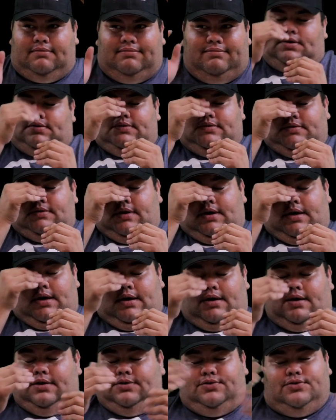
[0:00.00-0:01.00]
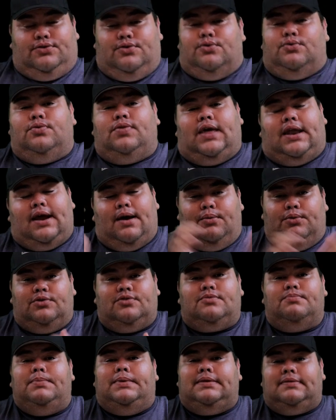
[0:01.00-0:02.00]
Just a screw that I
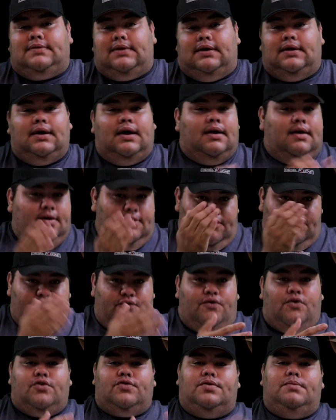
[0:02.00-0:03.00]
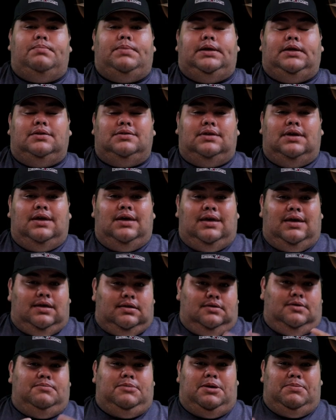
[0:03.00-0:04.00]
was missing for the build,
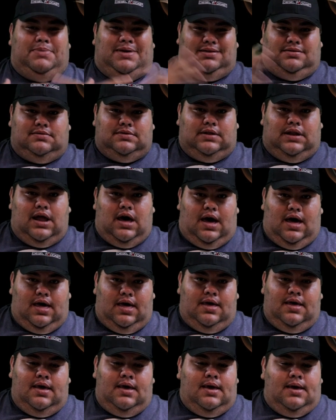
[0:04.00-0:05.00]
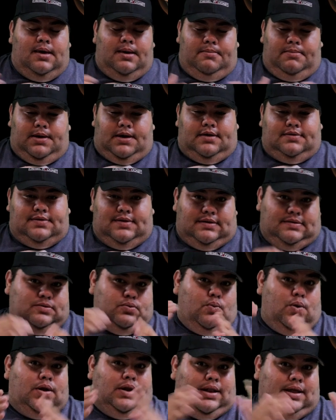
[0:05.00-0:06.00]
to me, means a lot, because that's
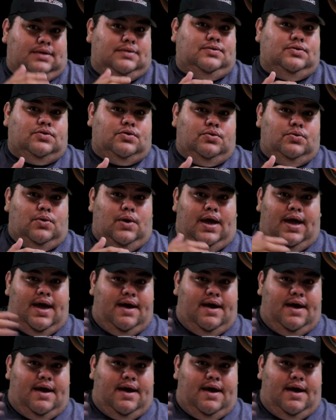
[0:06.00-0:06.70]
one less screw I